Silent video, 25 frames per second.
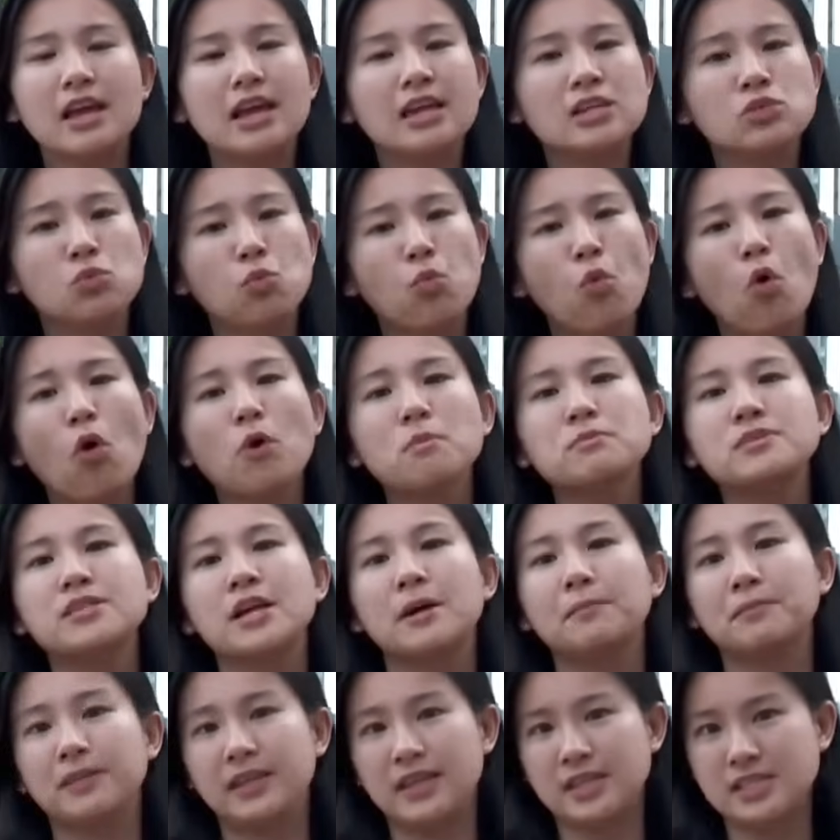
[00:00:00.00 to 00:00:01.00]
it warms
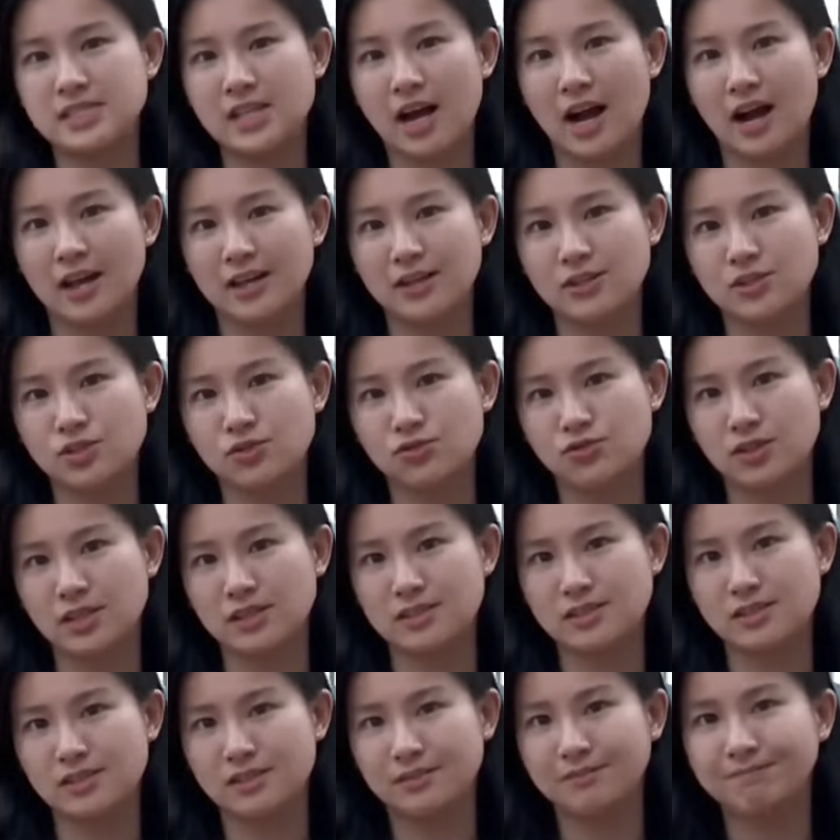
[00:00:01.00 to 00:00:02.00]
up the entire
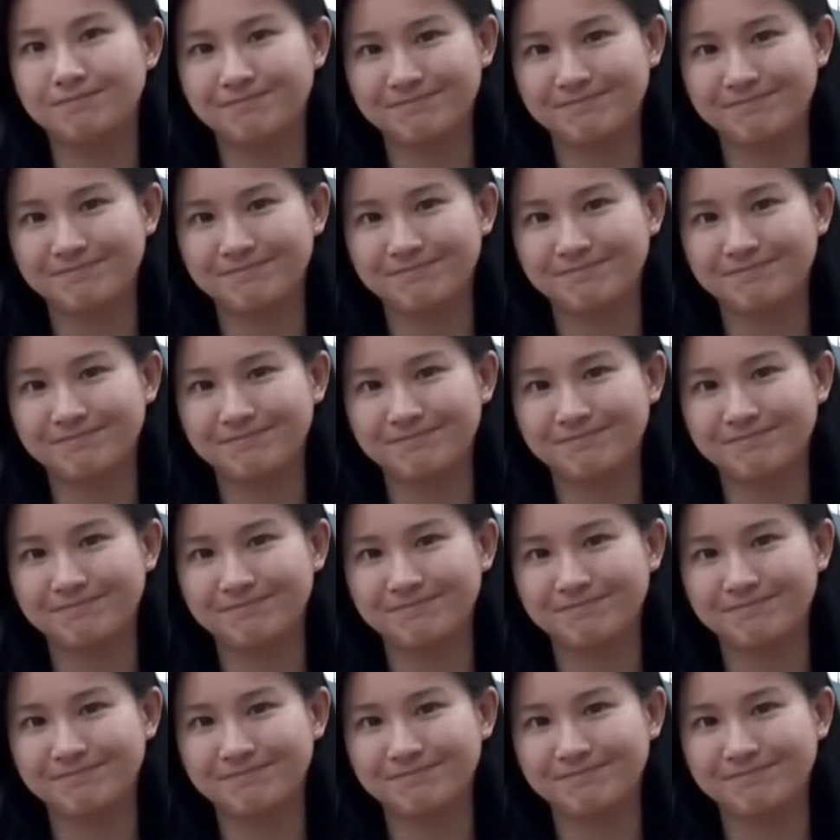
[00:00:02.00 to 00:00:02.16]
street.